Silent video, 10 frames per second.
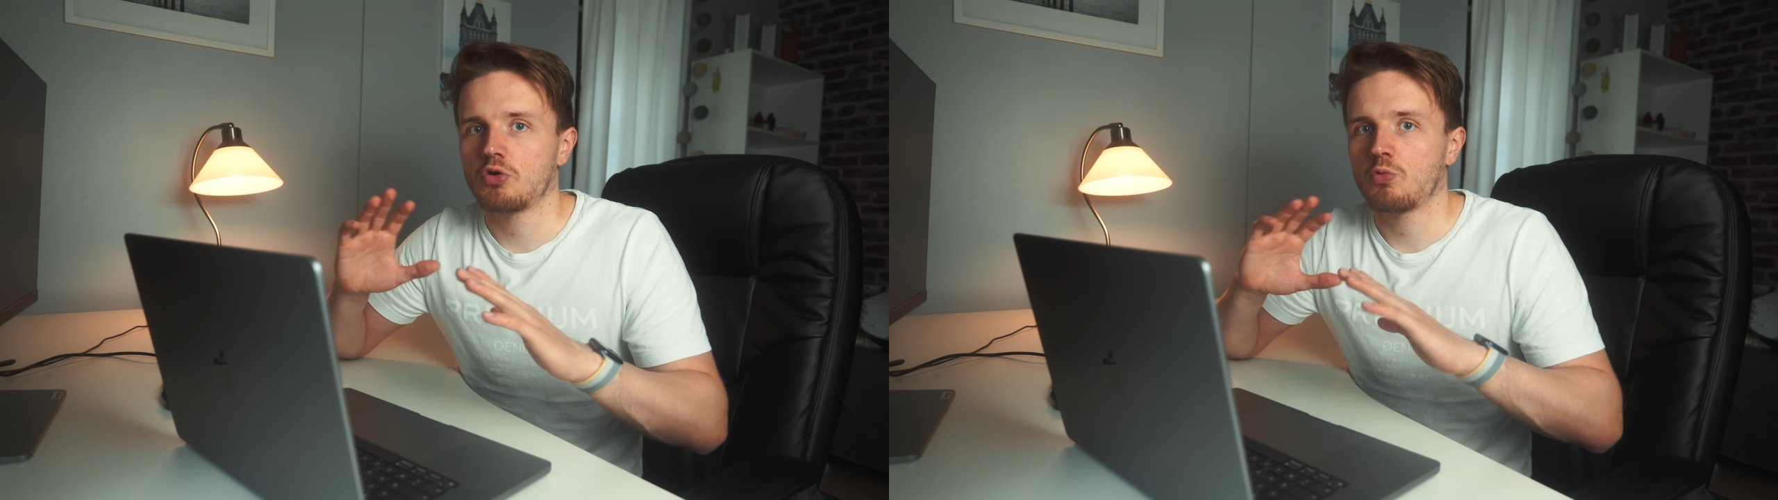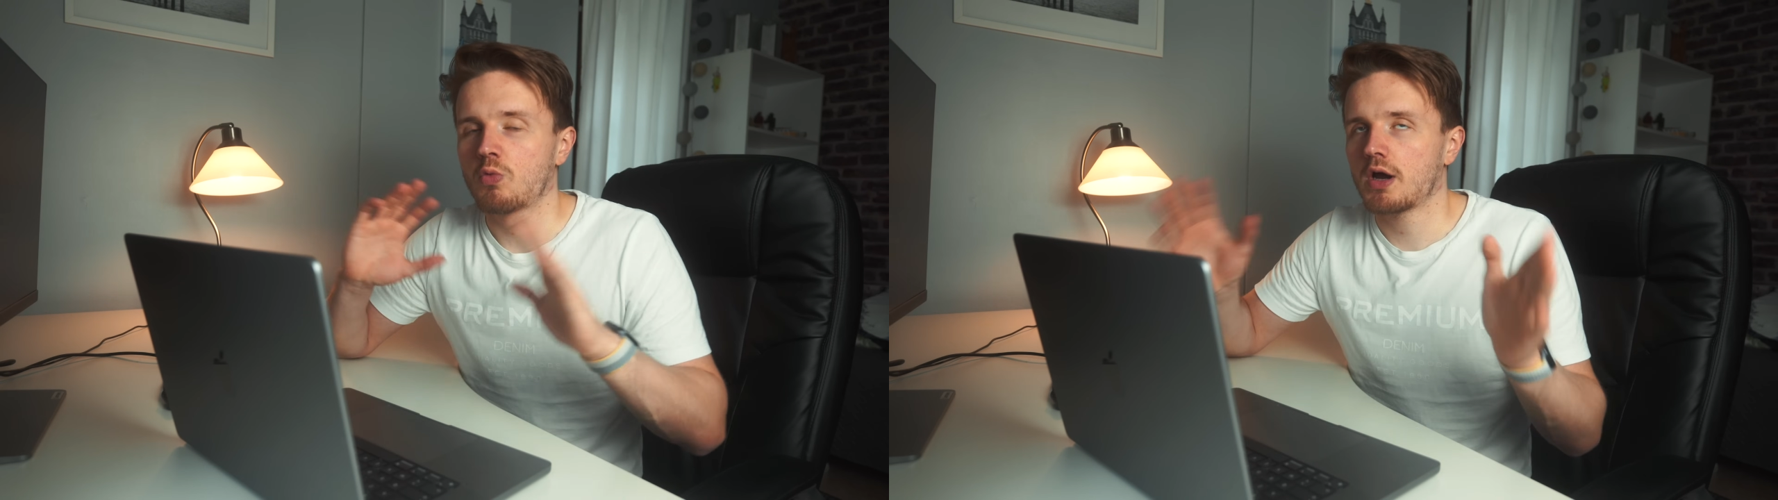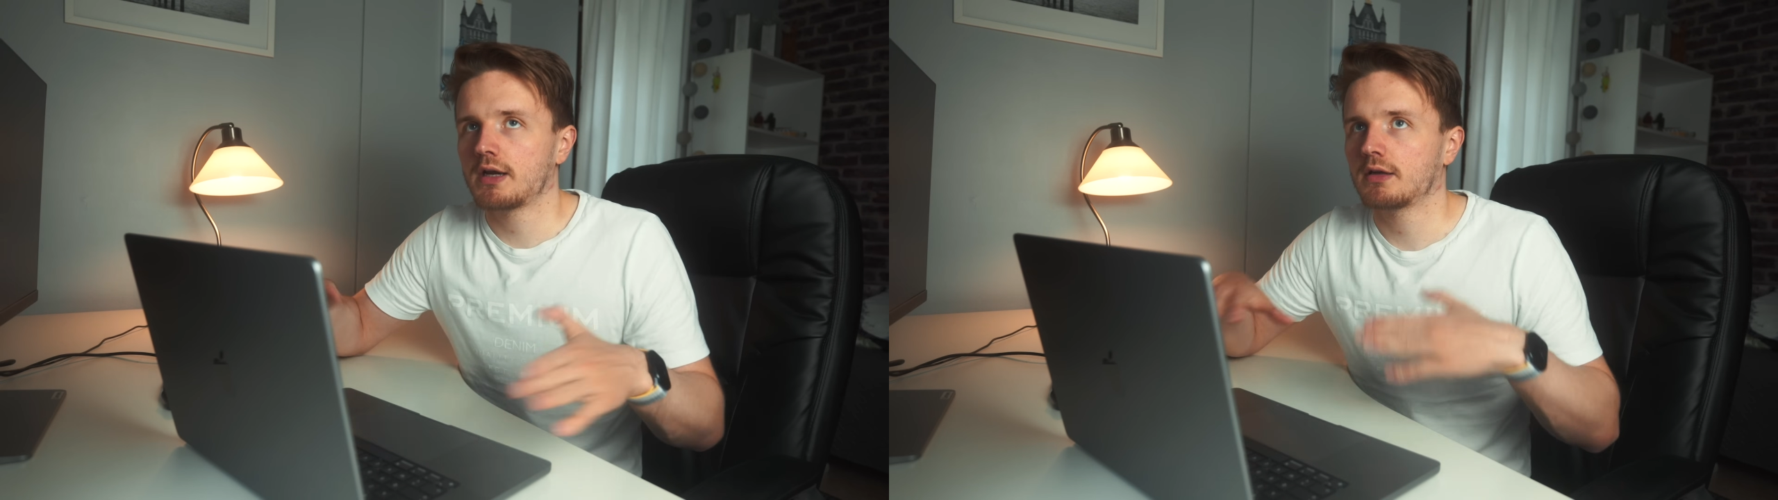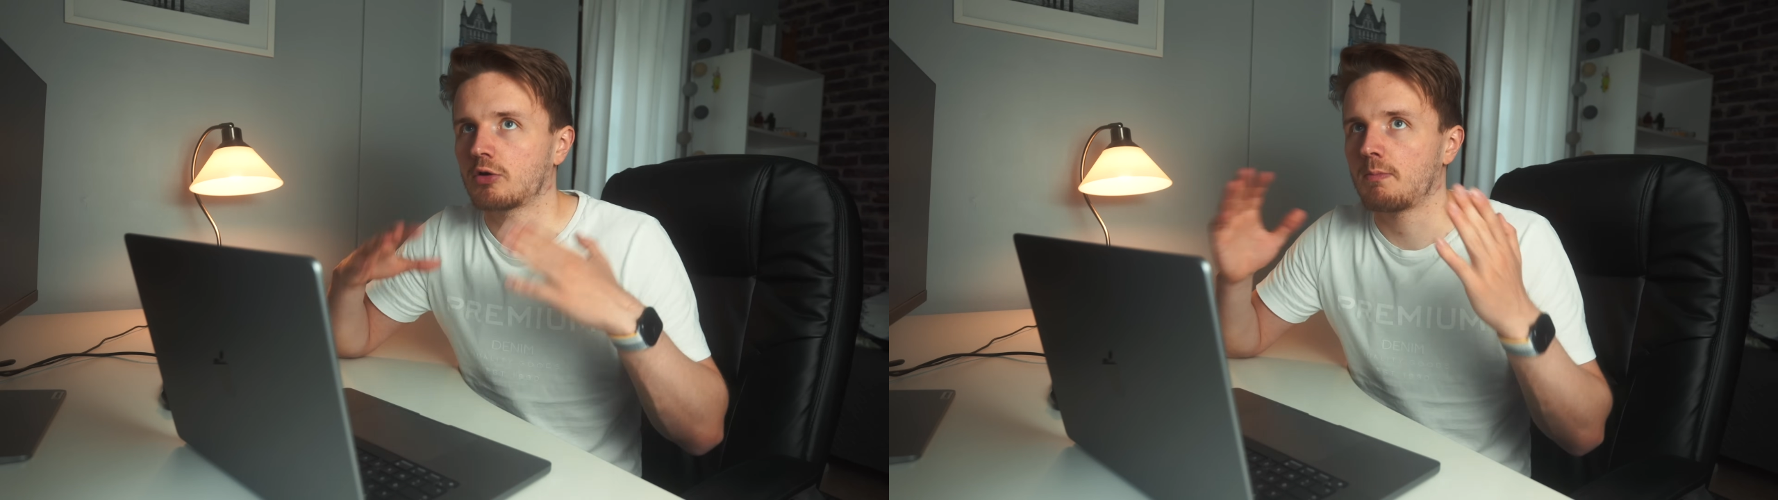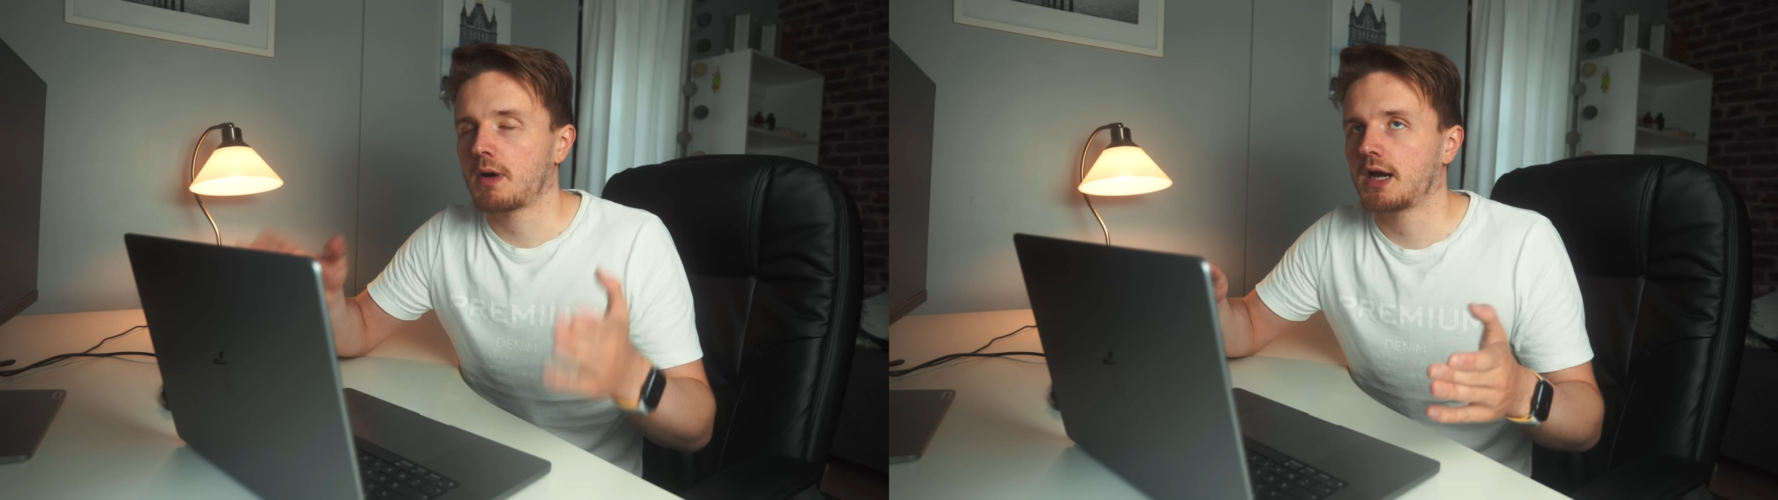one
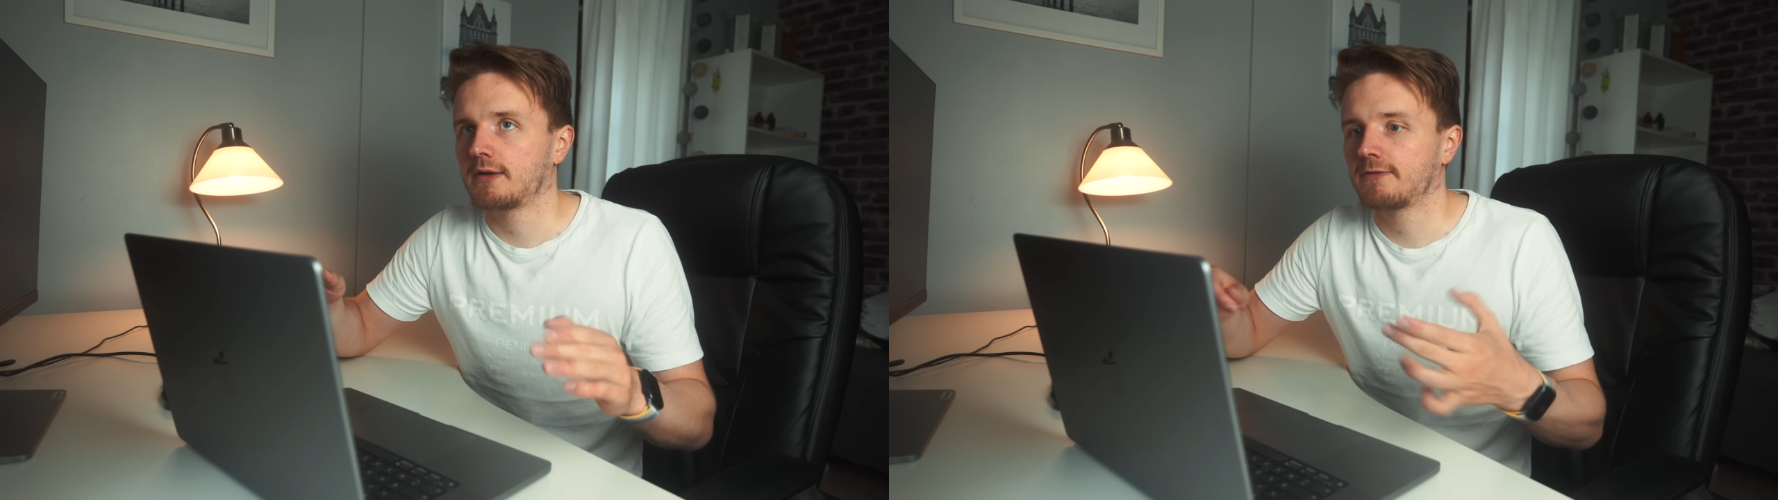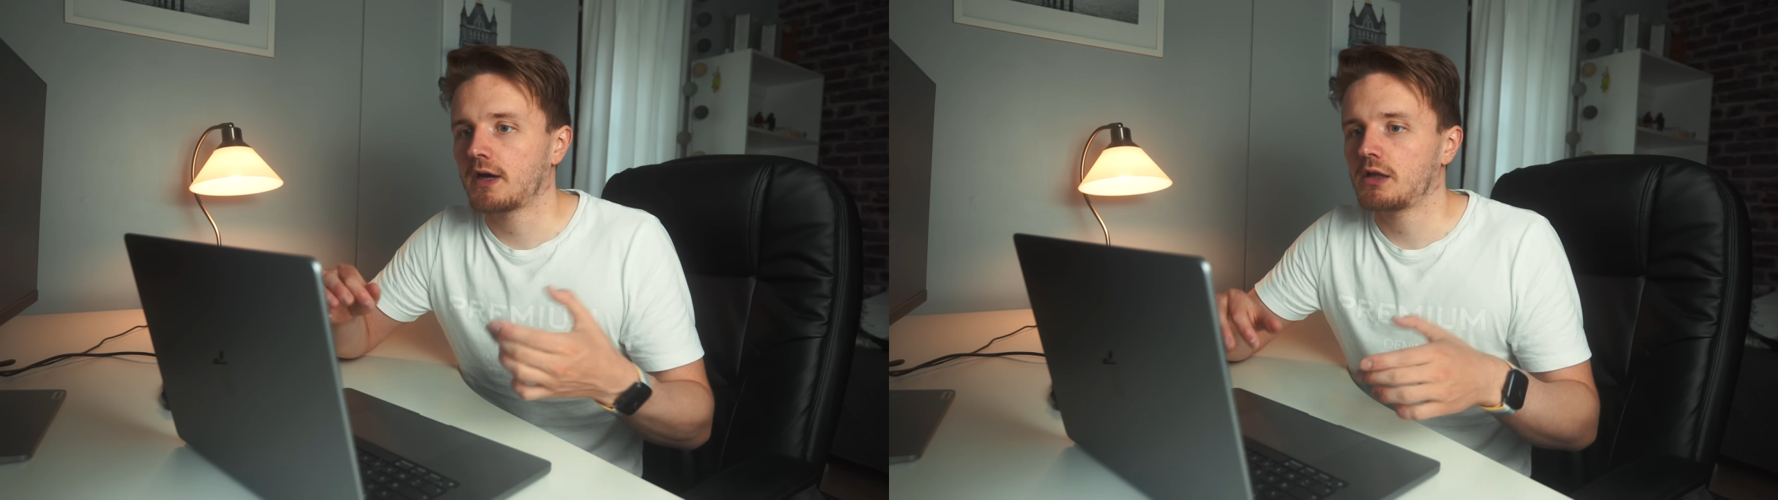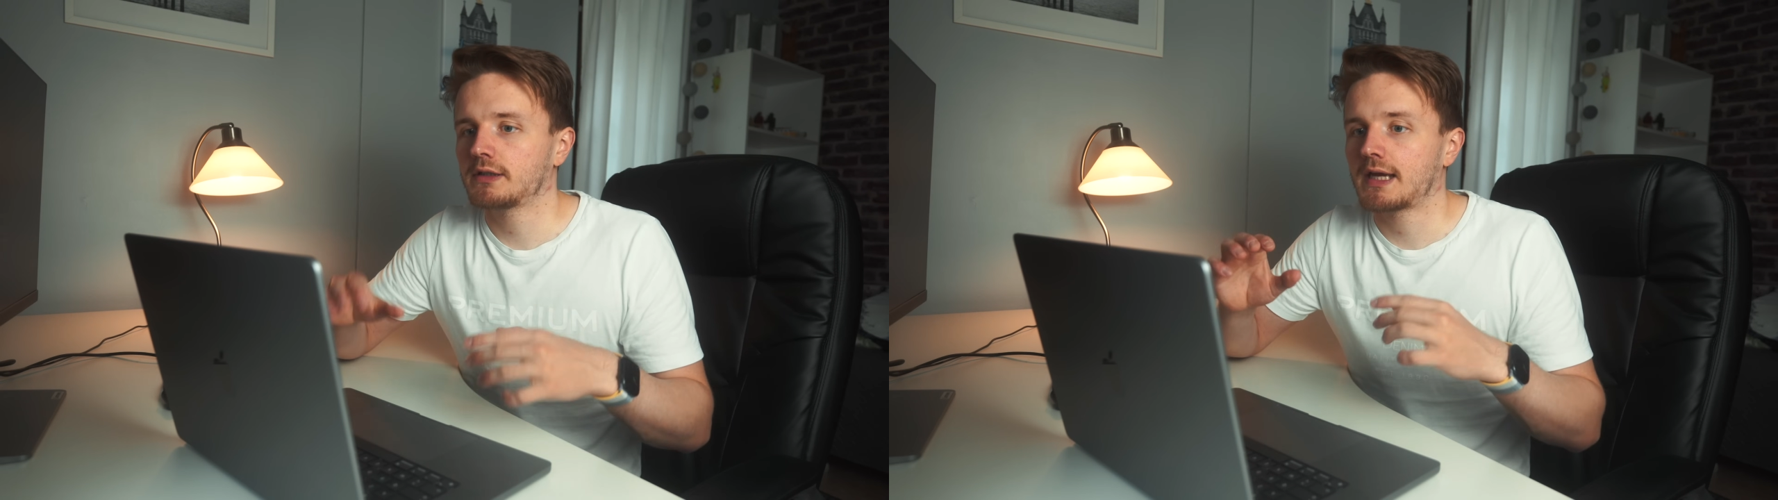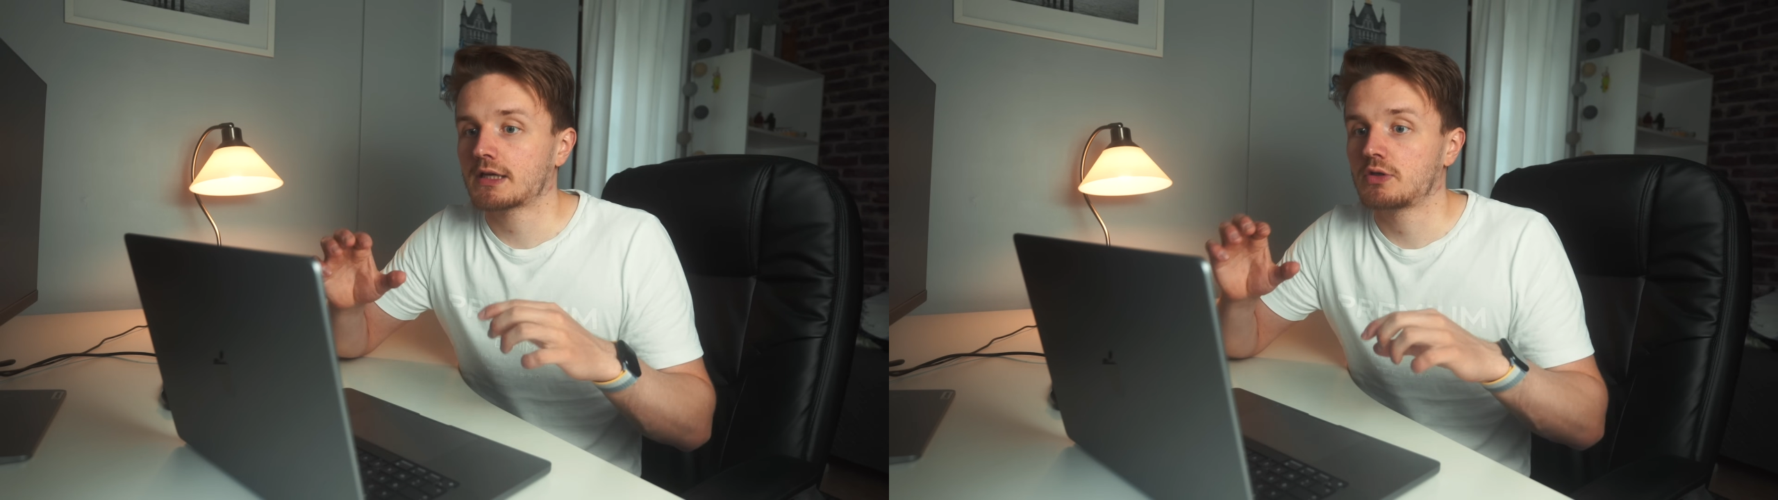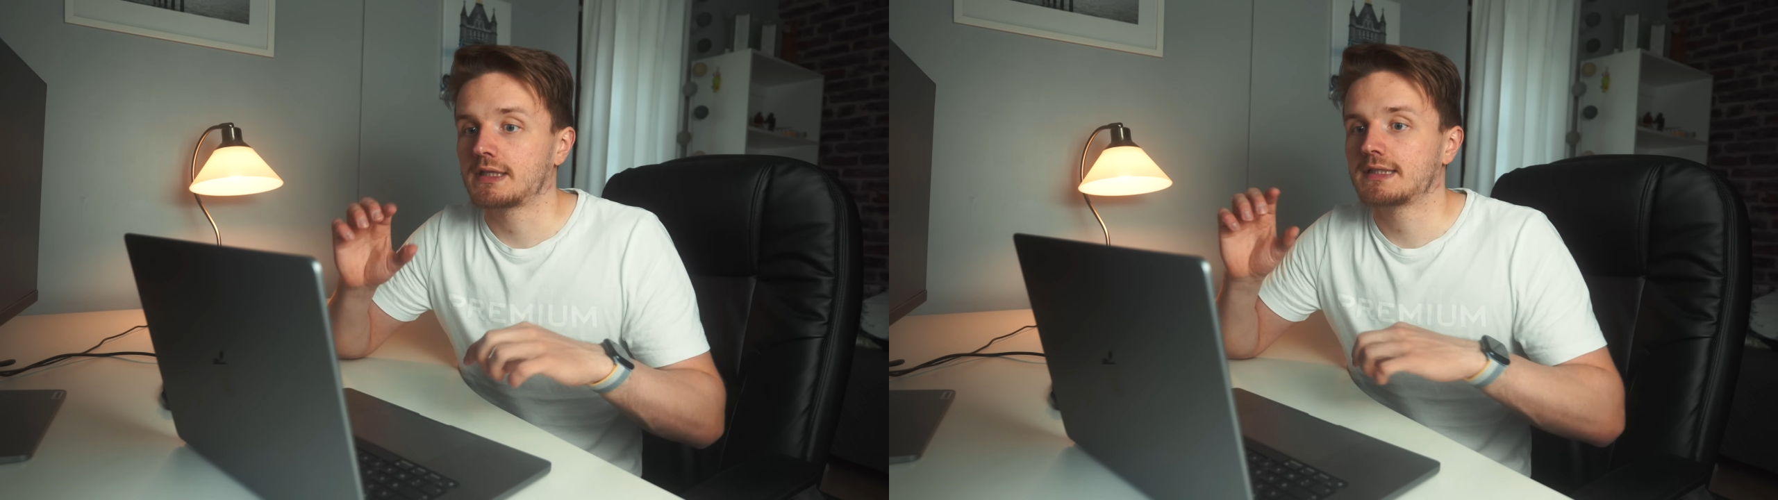combined file that actually